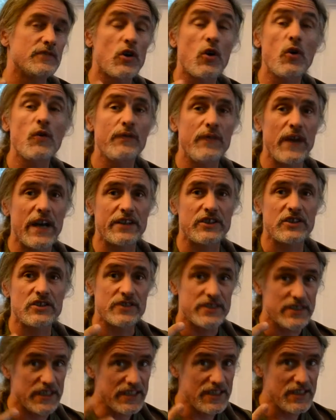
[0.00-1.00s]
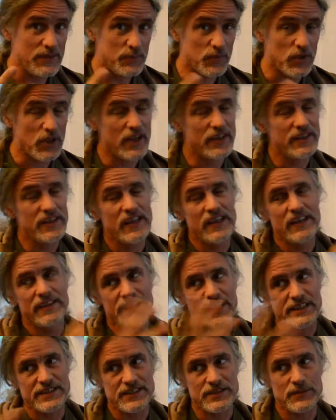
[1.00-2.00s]
cofactors in the blood
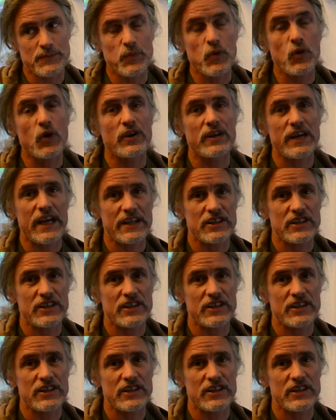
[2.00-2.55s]
that support